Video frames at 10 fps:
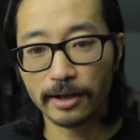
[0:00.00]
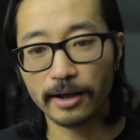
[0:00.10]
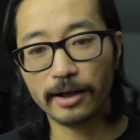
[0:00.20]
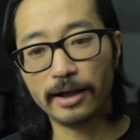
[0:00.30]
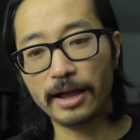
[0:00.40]

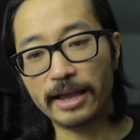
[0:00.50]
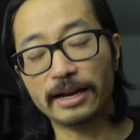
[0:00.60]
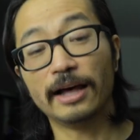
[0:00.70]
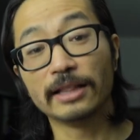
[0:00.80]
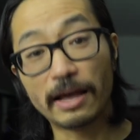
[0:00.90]

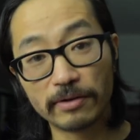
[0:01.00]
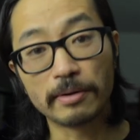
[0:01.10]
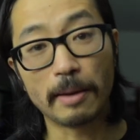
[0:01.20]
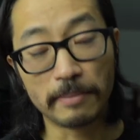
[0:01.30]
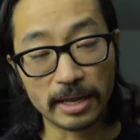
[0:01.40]
and
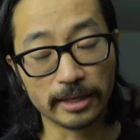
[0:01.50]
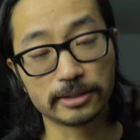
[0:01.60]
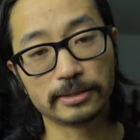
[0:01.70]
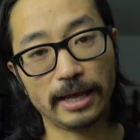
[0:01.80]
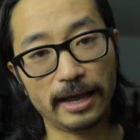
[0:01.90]
11 minutes